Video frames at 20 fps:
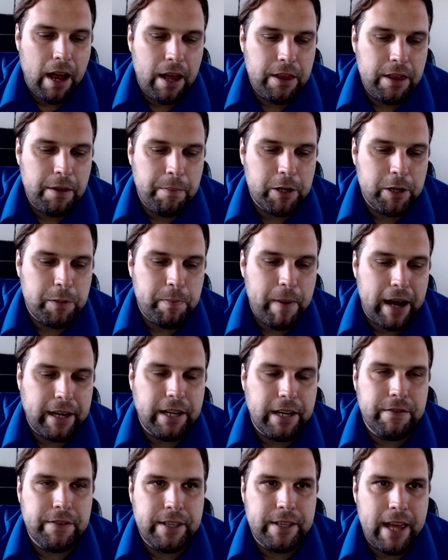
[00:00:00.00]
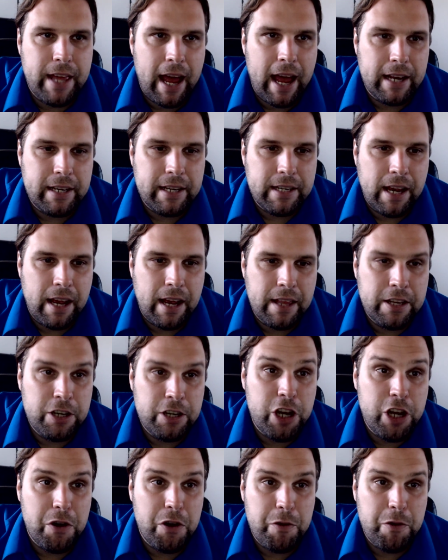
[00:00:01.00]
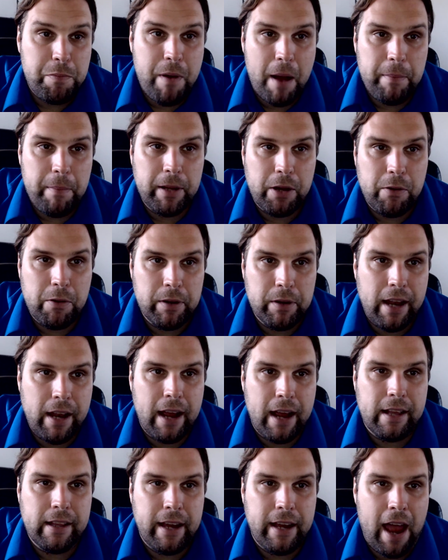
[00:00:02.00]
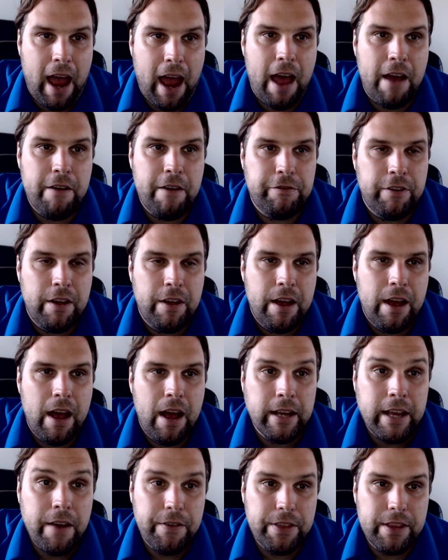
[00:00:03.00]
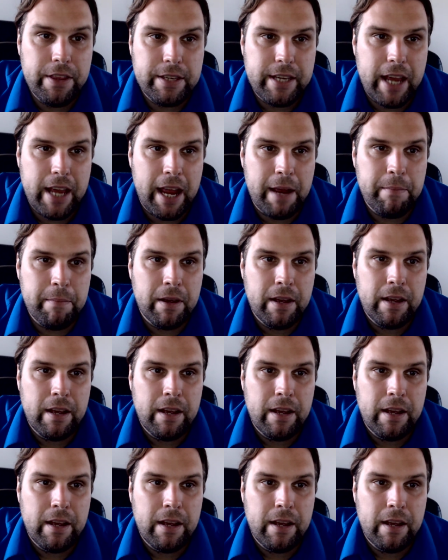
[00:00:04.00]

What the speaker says: the perspectives that the general public would likely have given the same